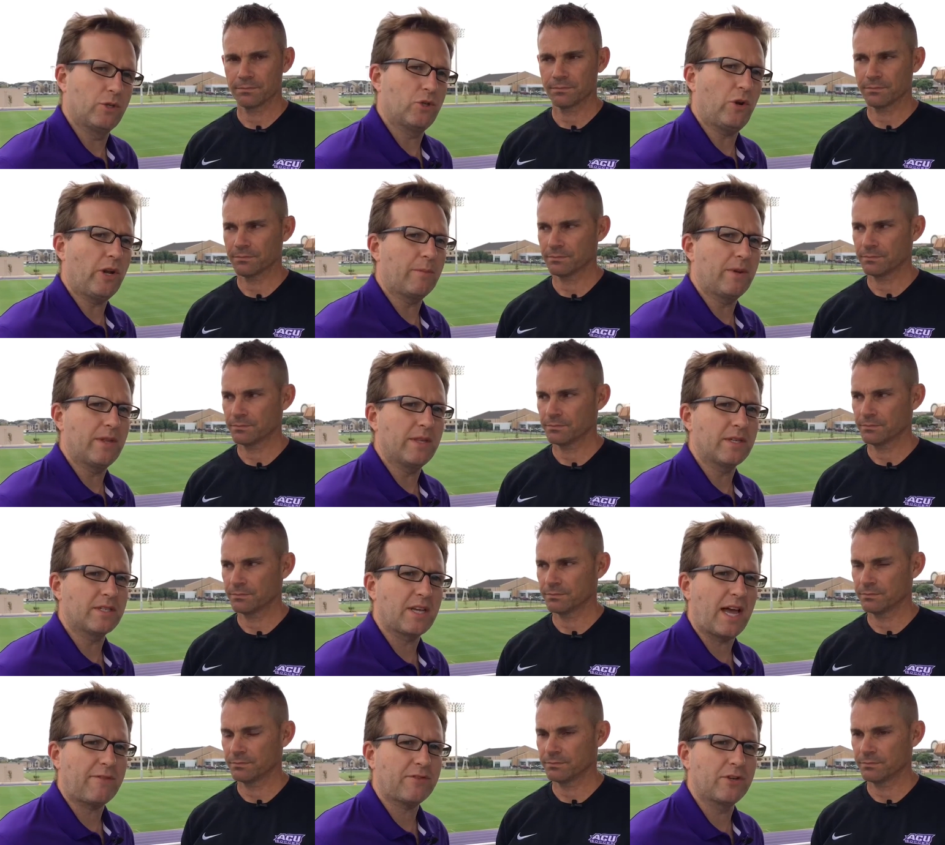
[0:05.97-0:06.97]
Speaker 1: and joining me this
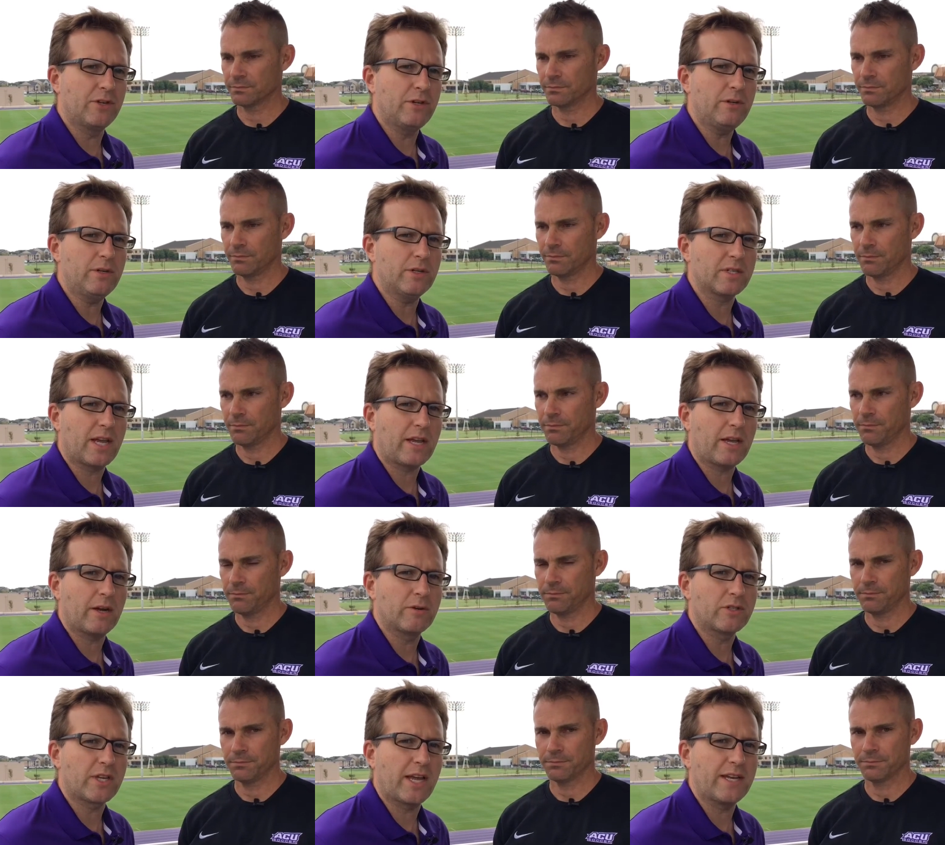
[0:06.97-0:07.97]
afternoon is head
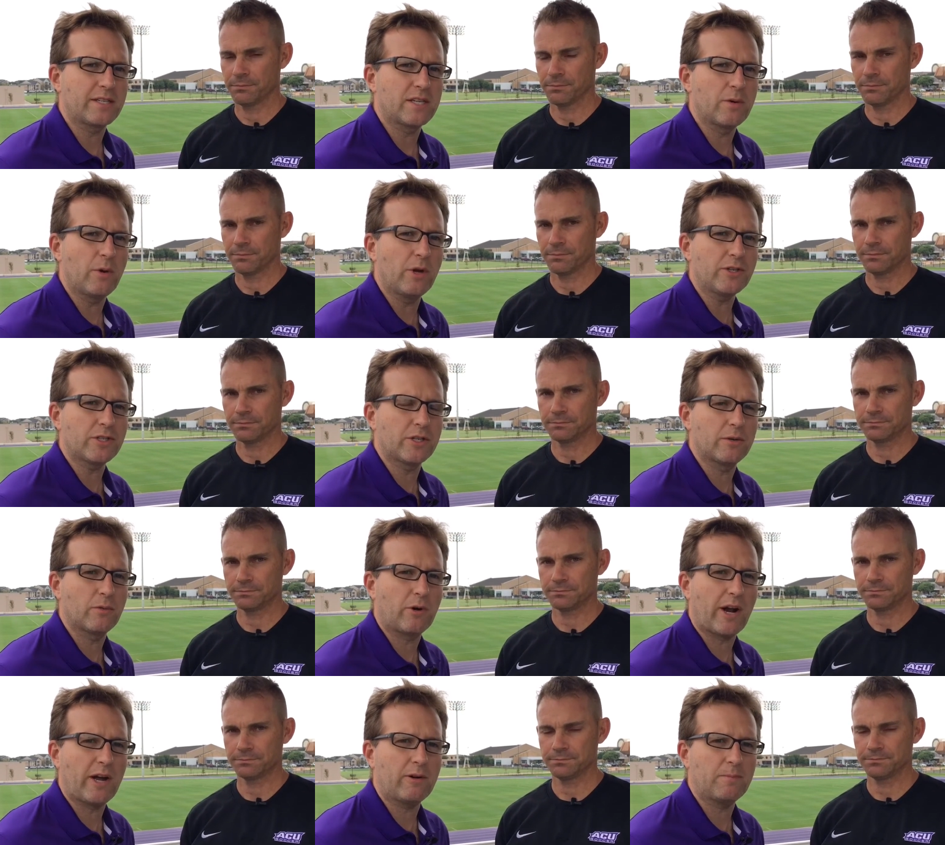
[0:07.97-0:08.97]
coach Casey Wilson.
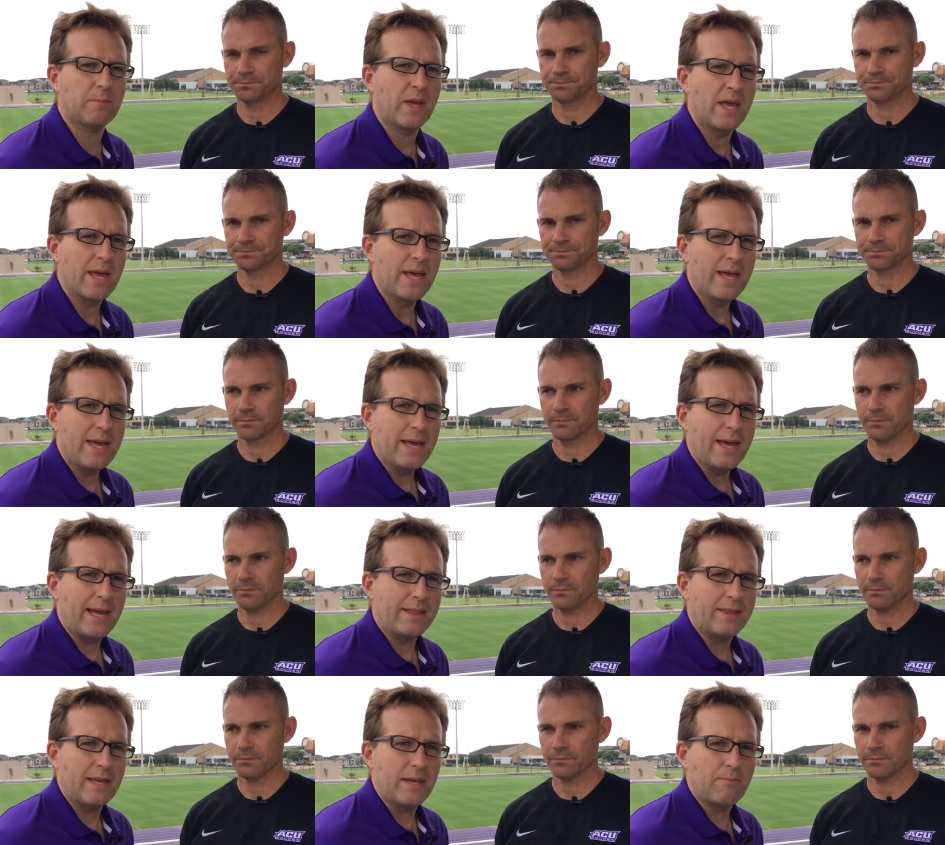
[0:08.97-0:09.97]
We're out
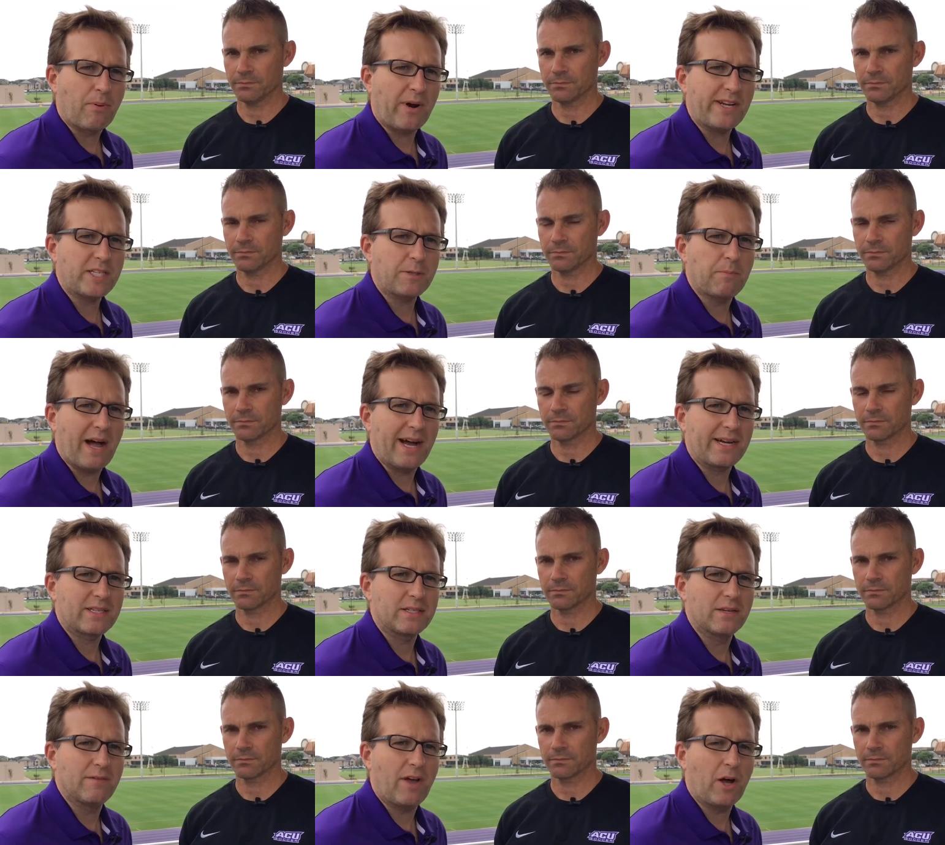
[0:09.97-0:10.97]
at the press box
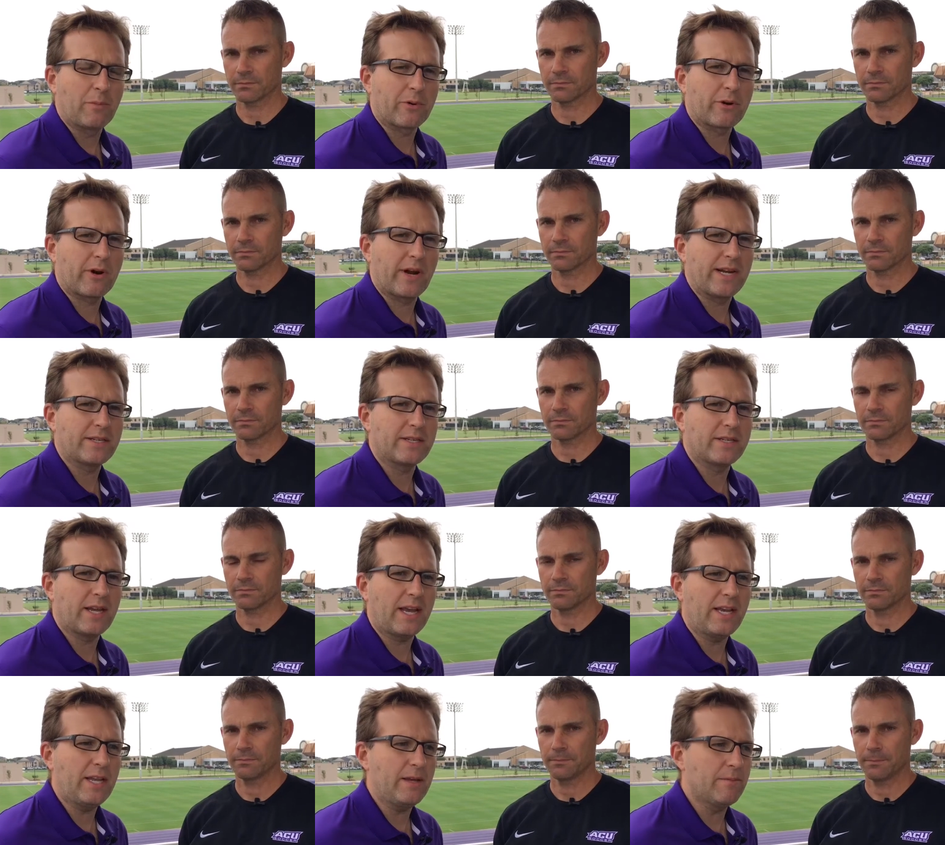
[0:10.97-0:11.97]
of Elmer Gray
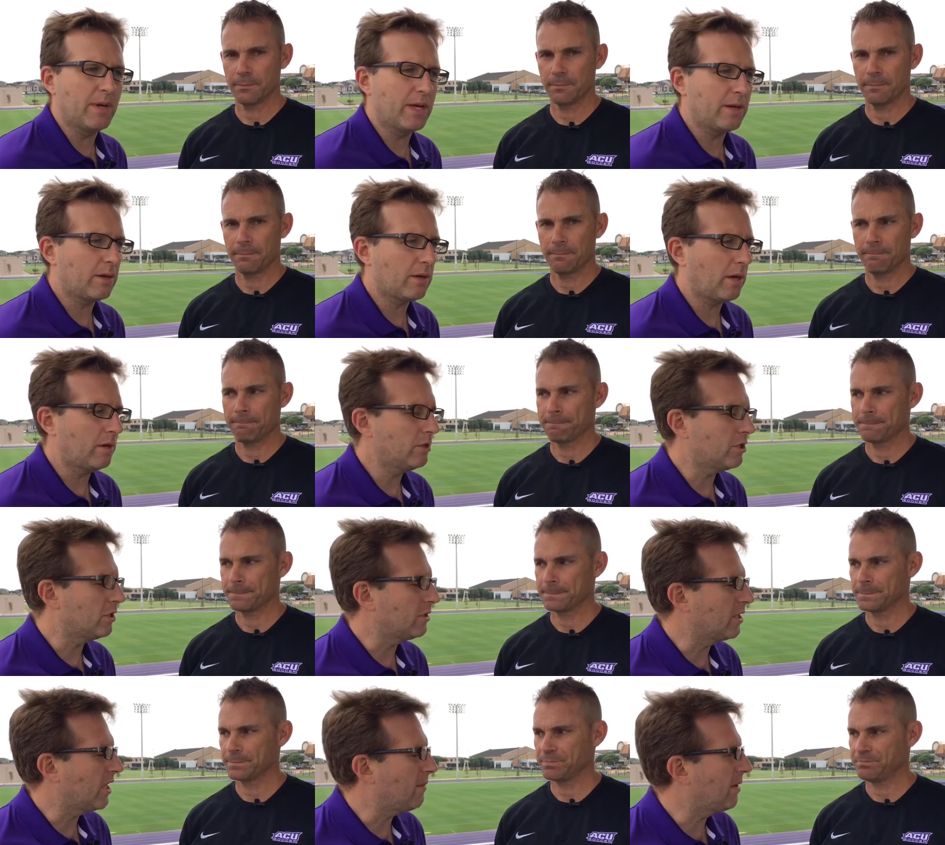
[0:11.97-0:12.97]
Stadium, and coach, your
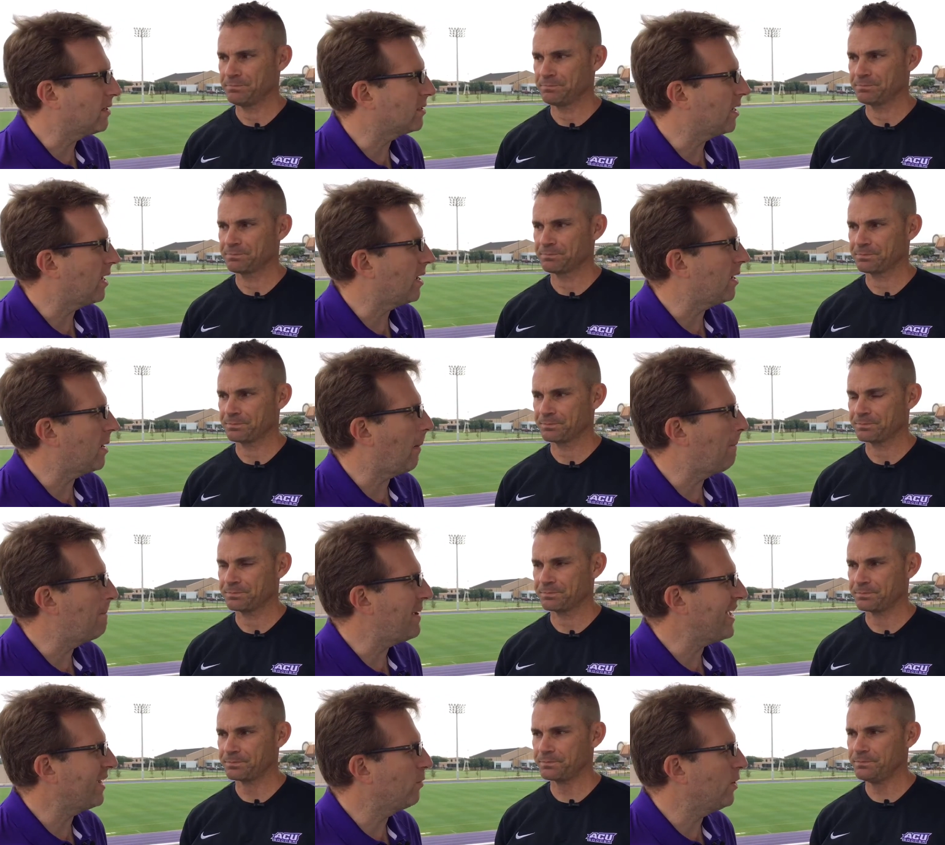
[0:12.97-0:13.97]
team has a
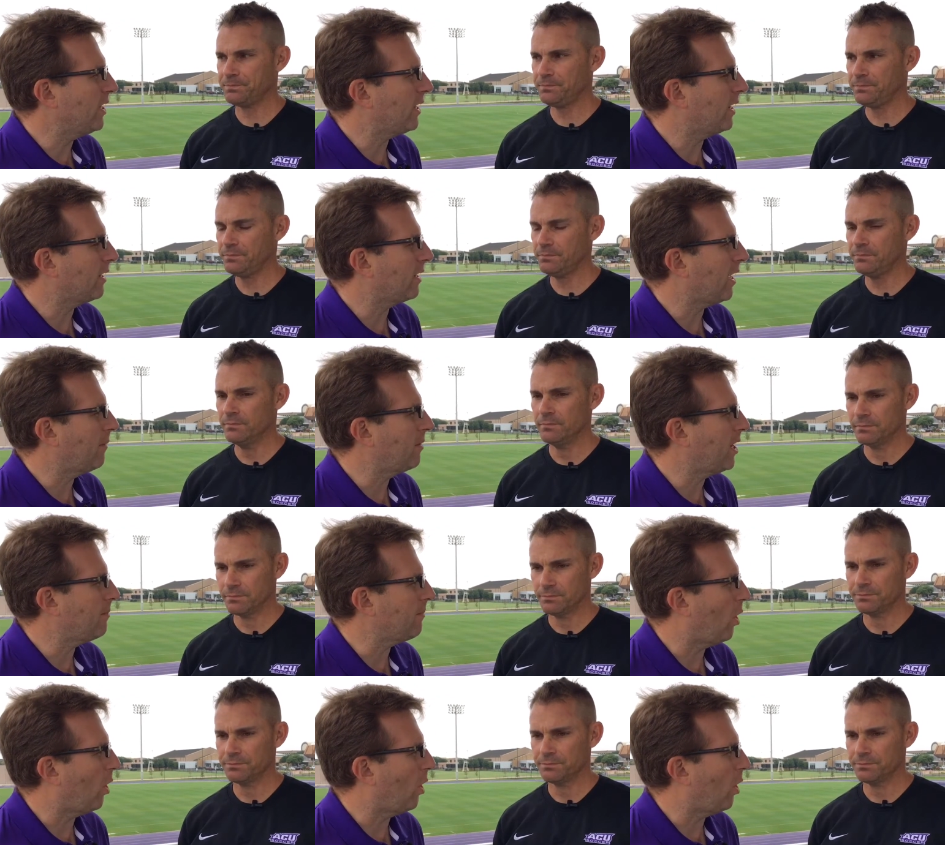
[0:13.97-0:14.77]
big weekend coming up.